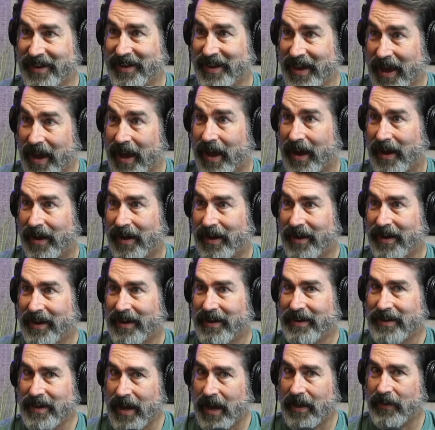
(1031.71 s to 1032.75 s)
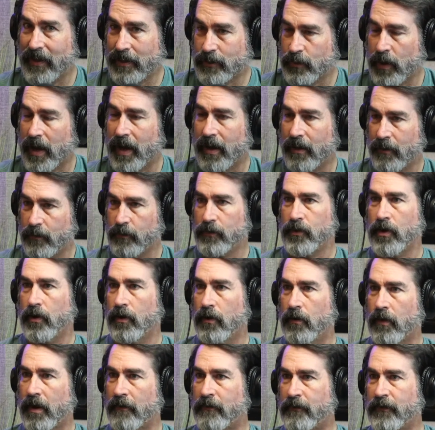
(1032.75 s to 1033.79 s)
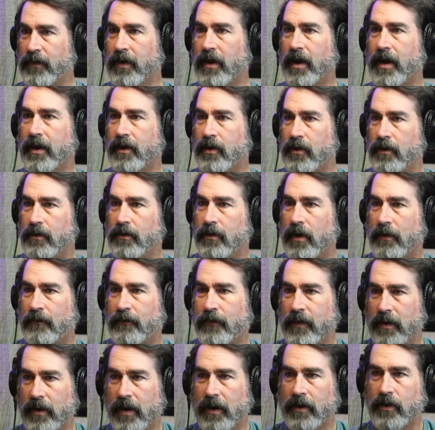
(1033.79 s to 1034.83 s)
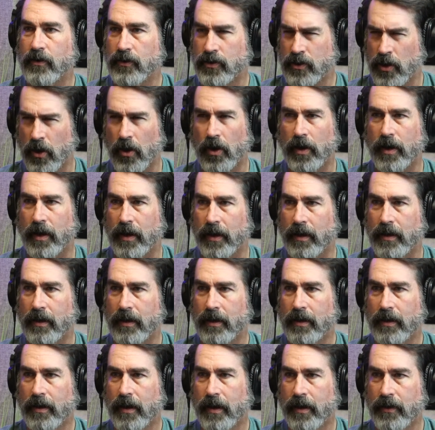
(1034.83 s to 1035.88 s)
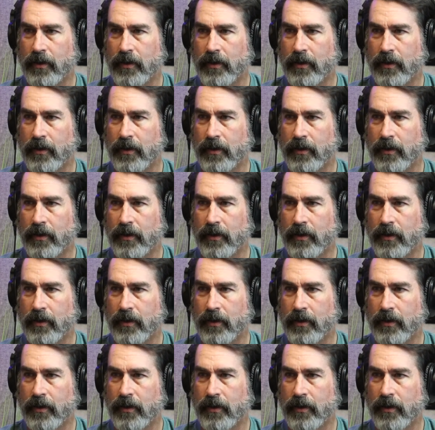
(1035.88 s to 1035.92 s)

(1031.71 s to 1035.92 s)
Like that? Yeah. That's why I feel like you're. I feel like you're taunting. No.